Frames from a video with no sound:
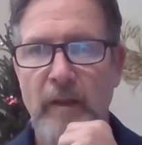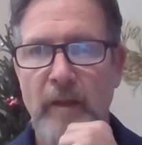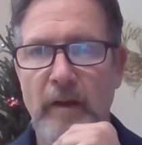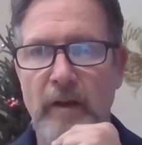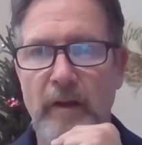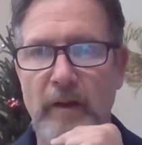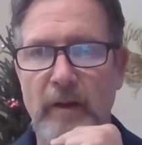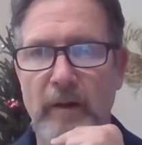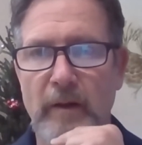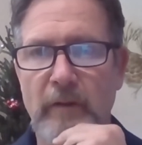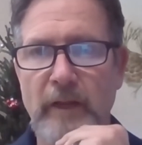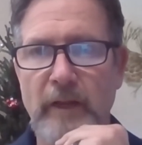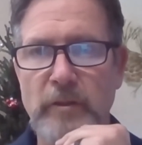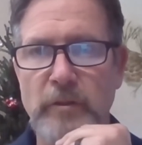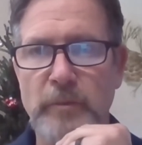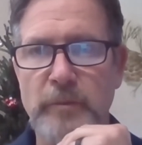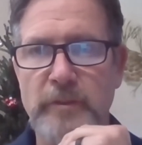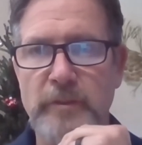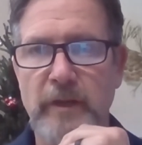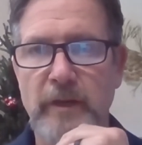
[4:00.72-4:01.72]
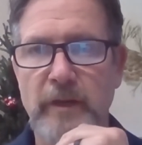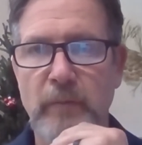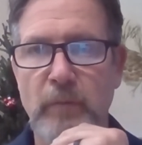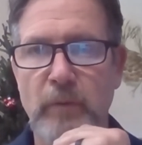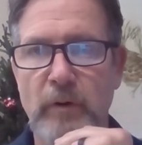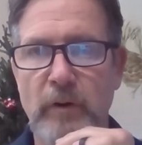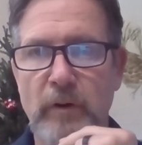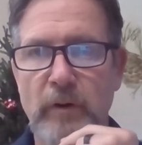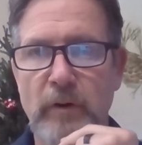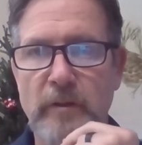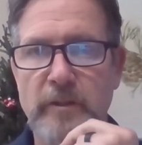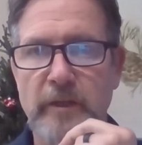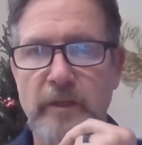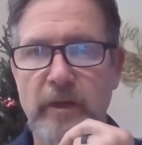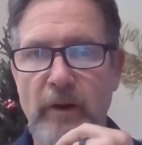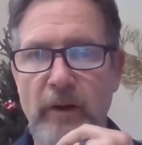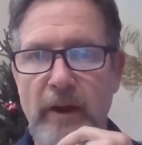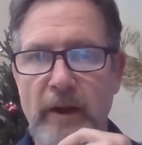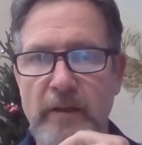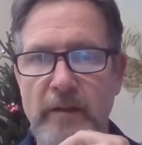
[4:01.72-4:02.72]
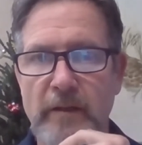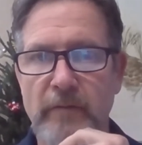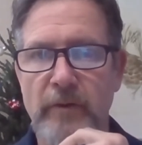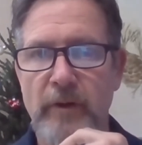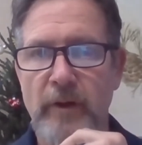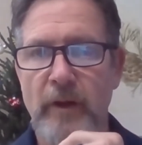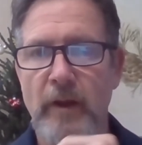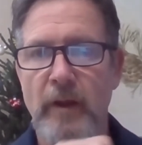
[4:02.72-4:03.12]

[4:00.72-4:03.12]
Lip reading: a classroom setting where it's interactive,